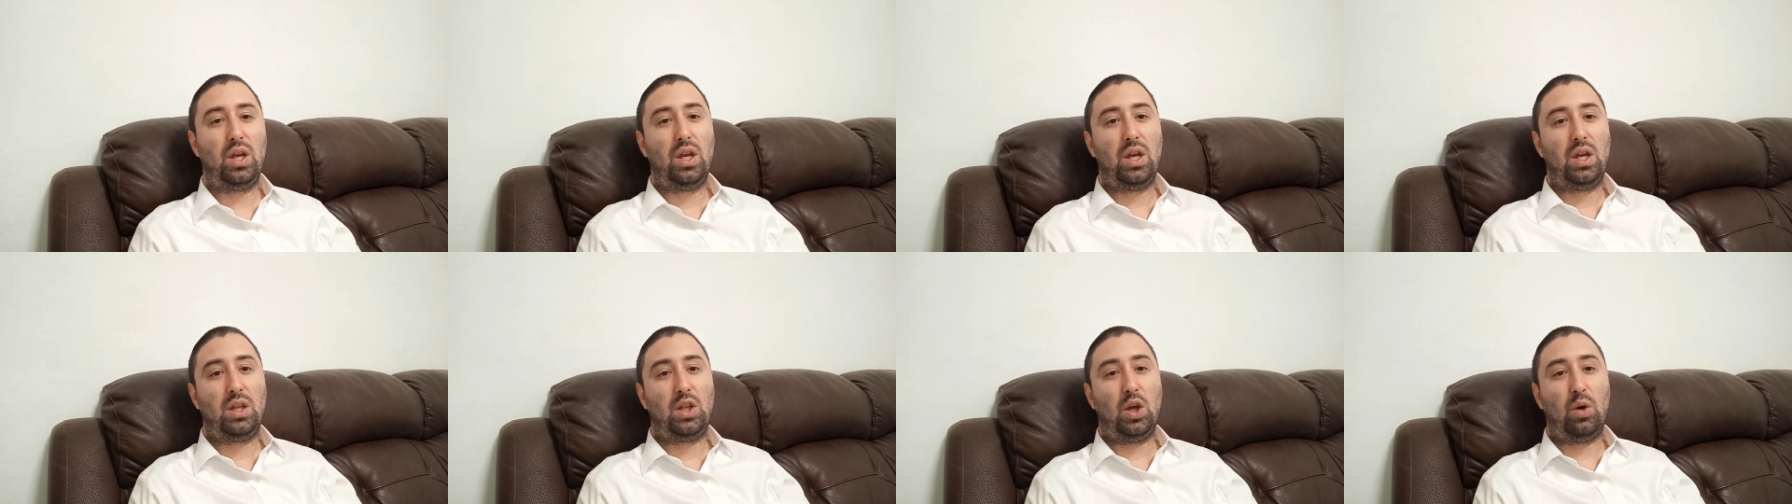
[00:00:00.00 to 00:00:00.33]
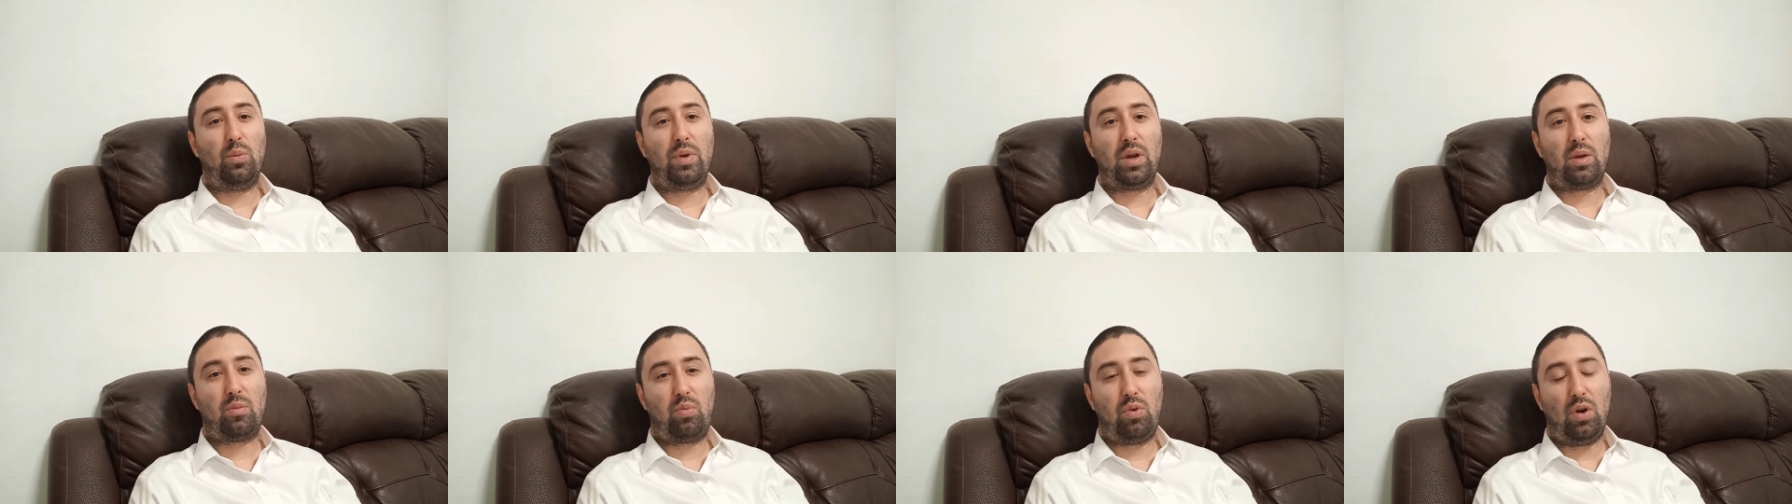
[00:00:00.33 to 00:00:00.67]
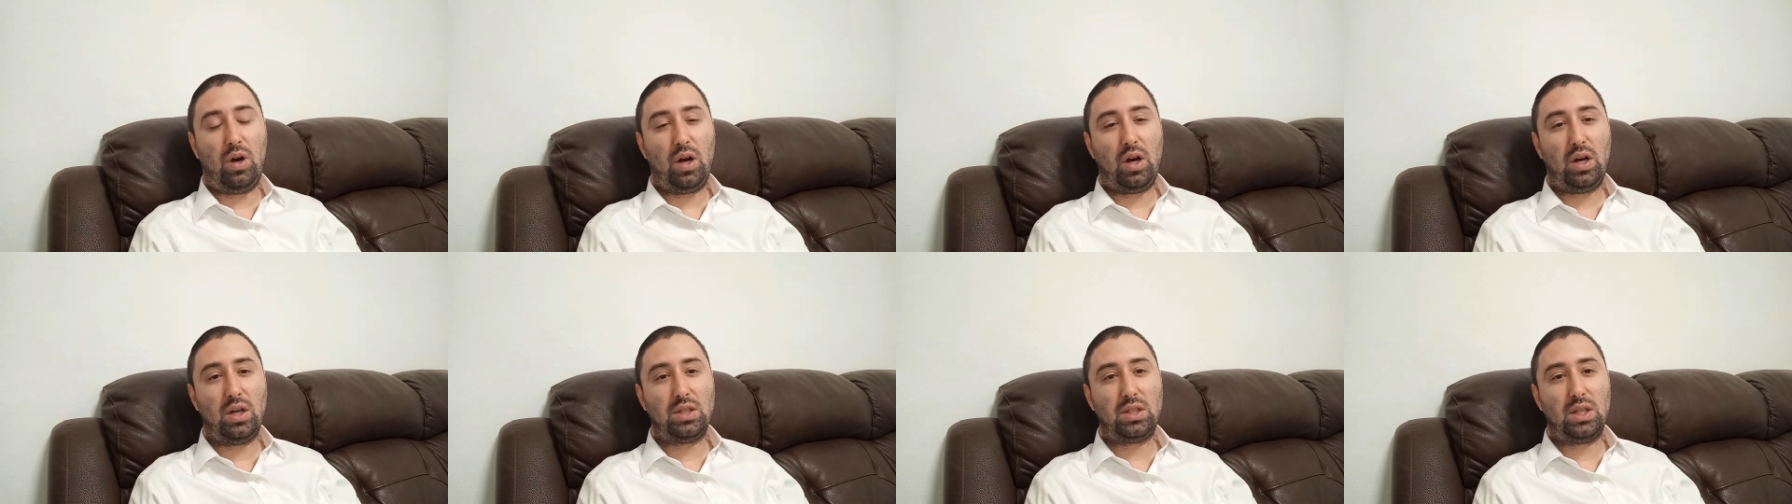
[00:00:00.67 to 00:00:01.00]
Don't make
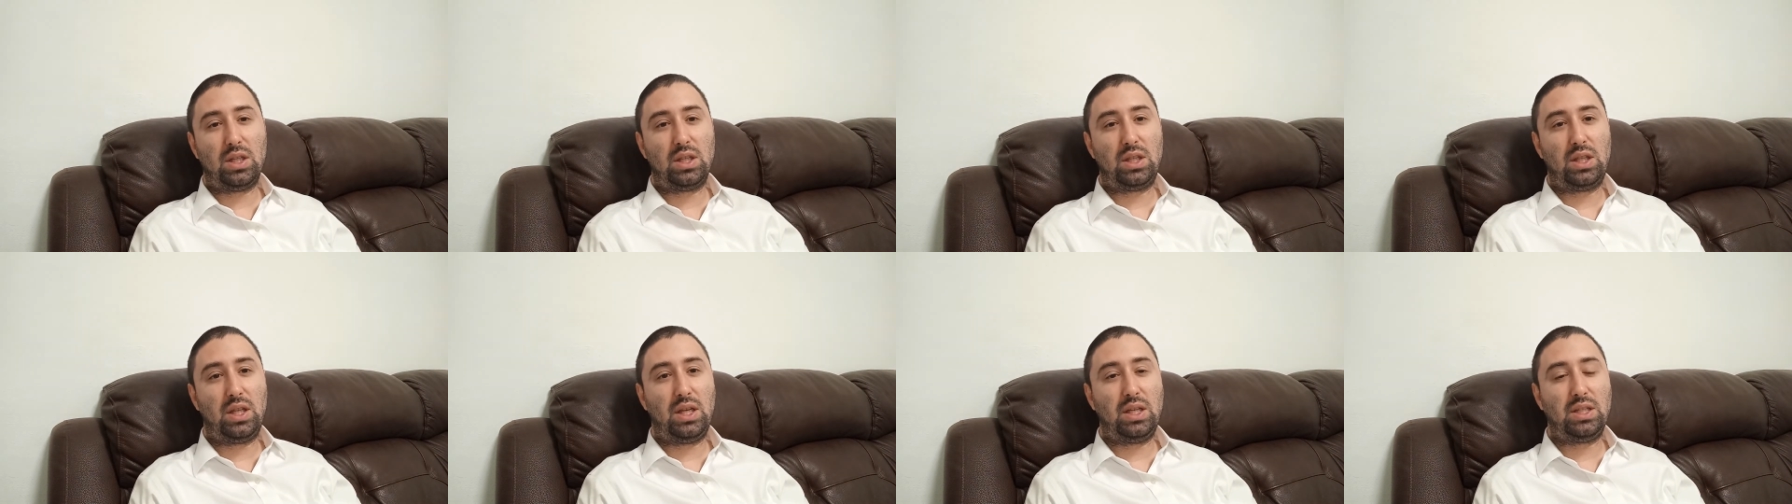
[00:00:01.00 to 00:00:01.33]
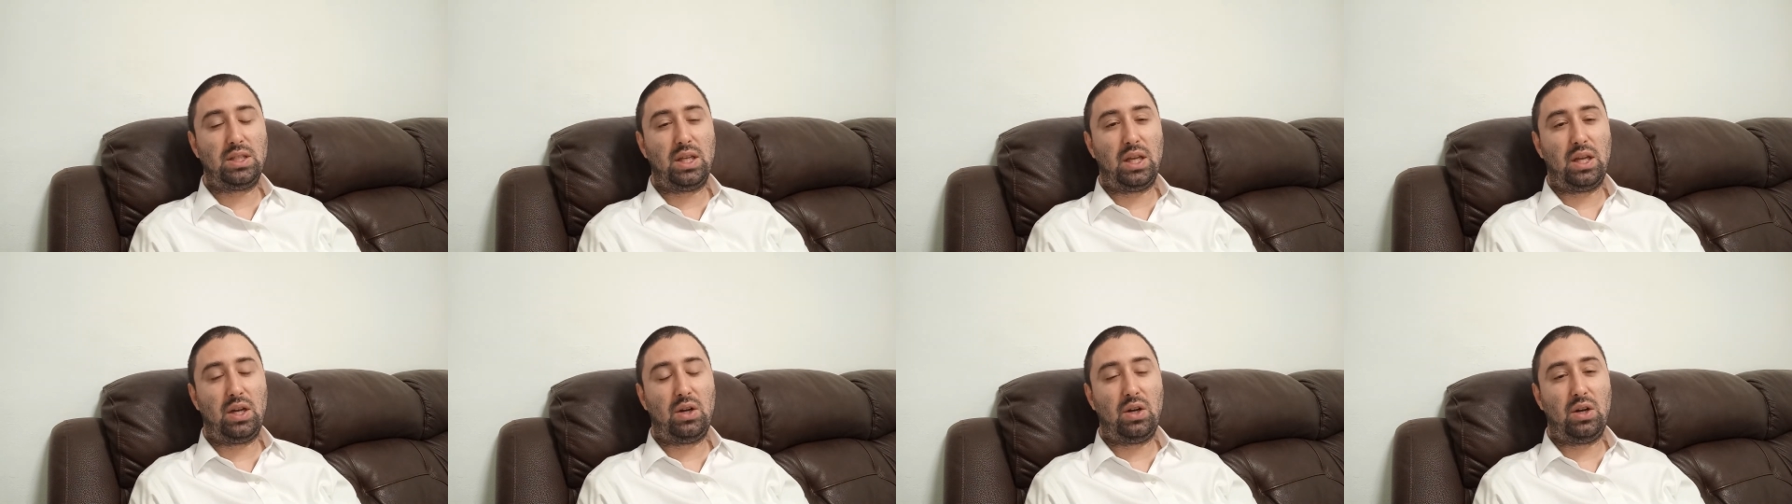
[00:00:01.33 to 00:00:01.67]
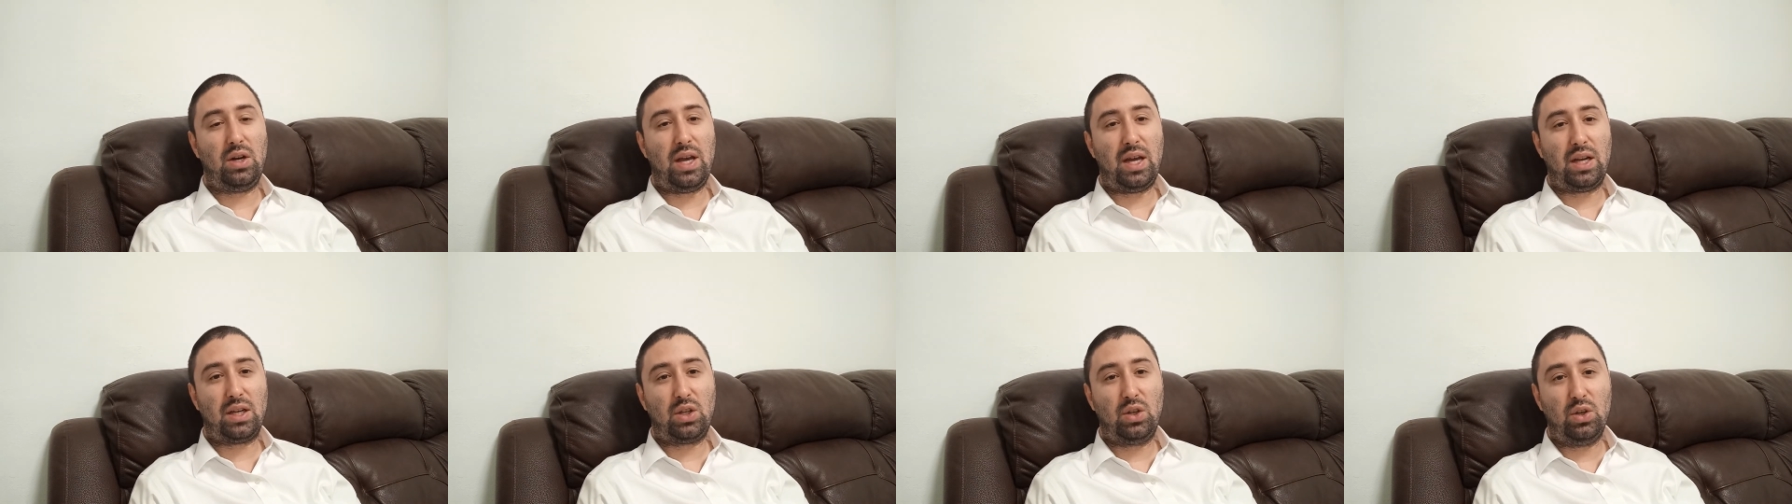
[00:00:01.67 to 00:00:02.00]
brachas on things that are
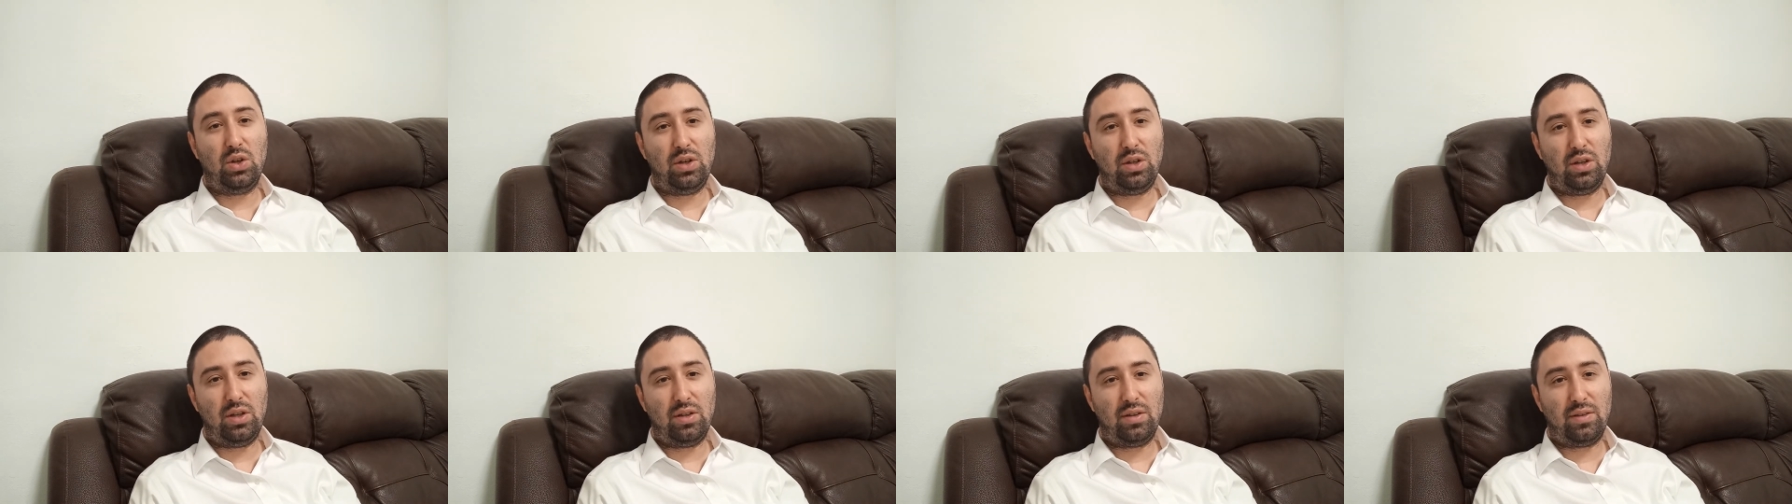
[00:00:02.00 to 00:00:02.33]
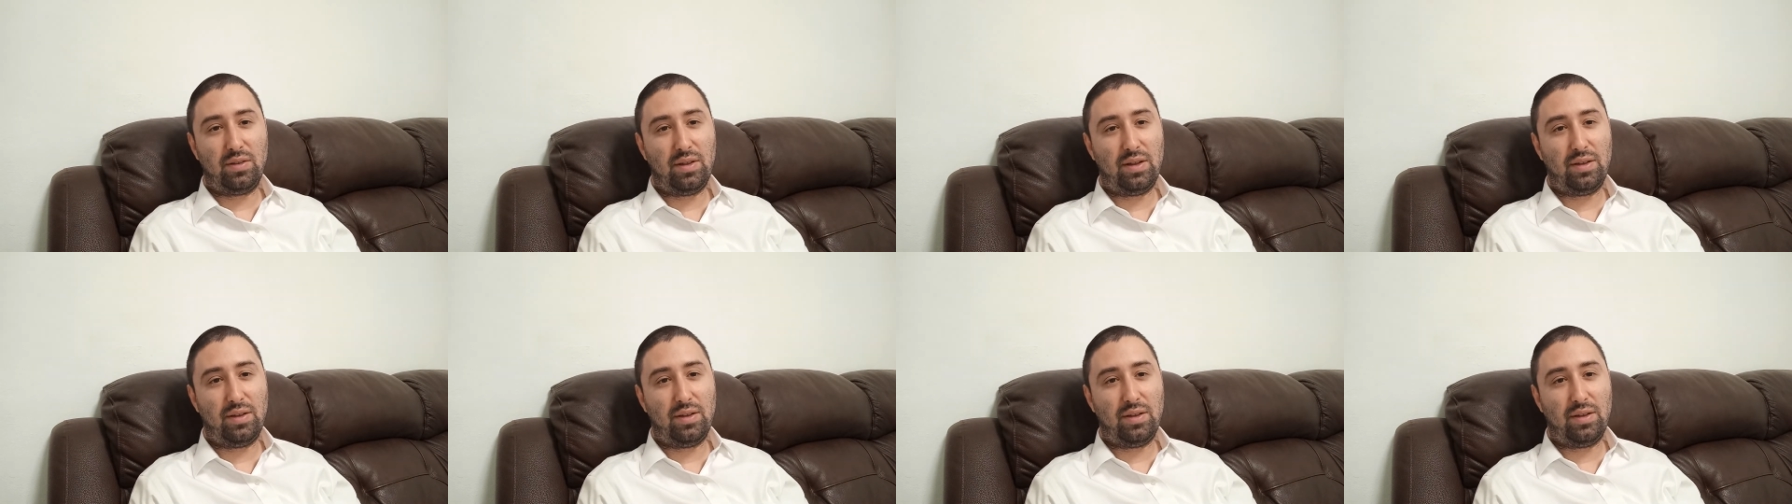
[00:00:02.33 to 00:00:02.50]
not good.